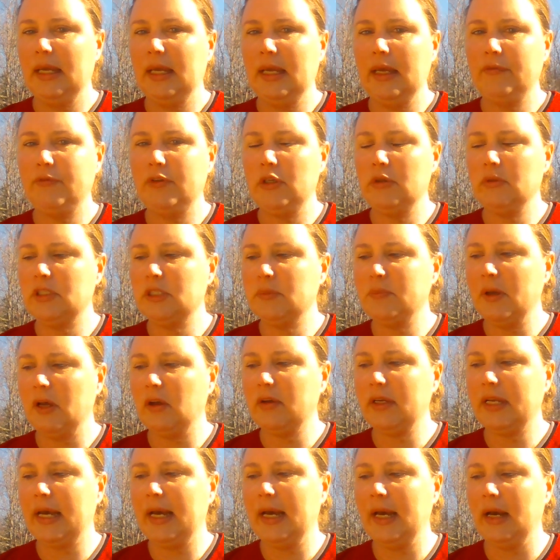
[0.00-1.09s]
"If you spell
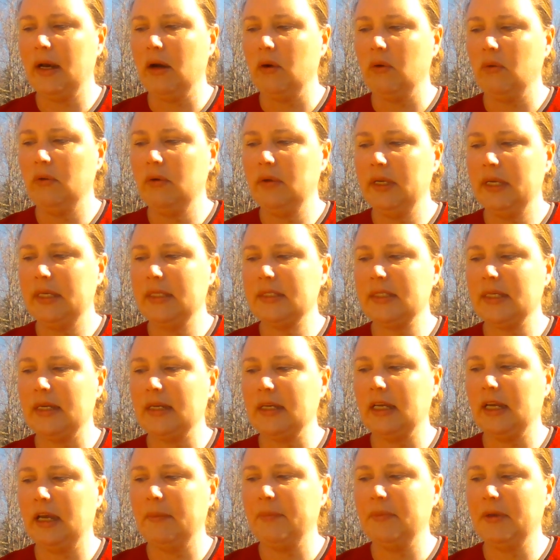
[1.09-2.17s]
cow inside a
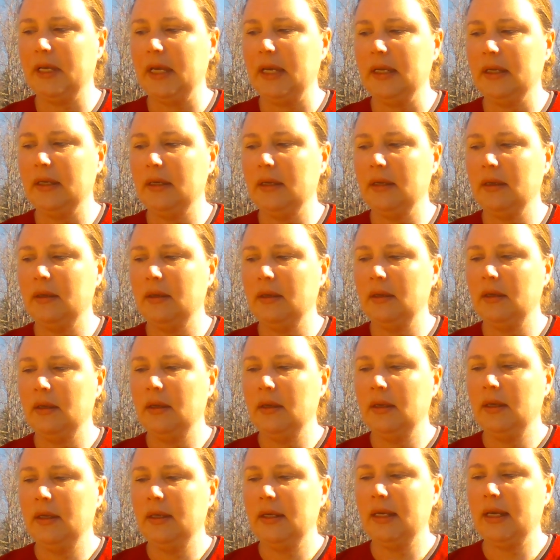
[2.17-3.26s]
cupcake,
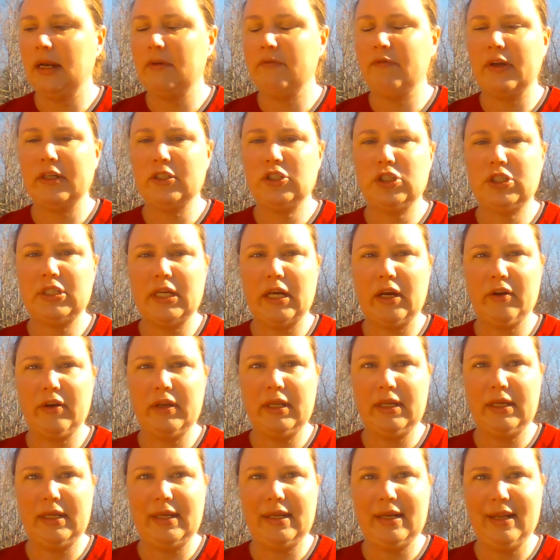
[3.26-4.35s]
can a
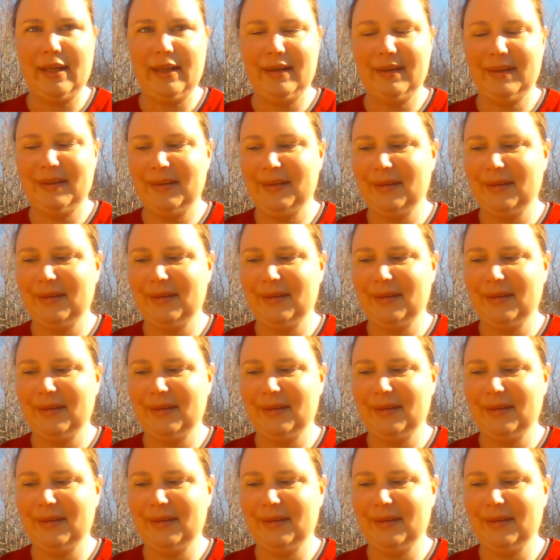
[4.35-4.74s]
vegetarian eat it?"